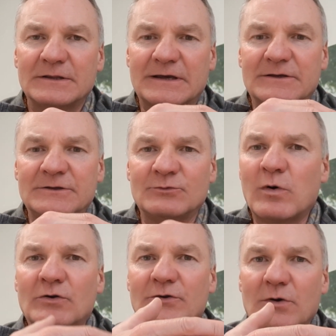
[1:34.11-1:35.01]
that you
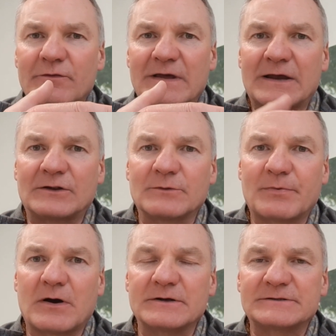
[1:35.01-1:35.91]
won't go over the
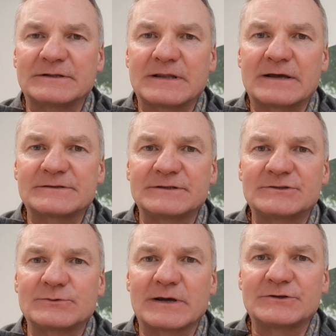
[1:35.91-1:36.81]
handlebars in that
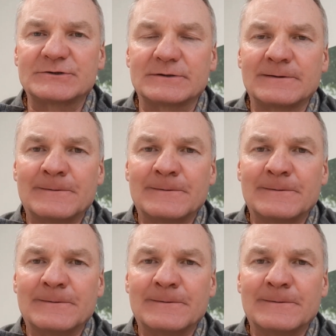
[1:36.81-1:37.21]
situation.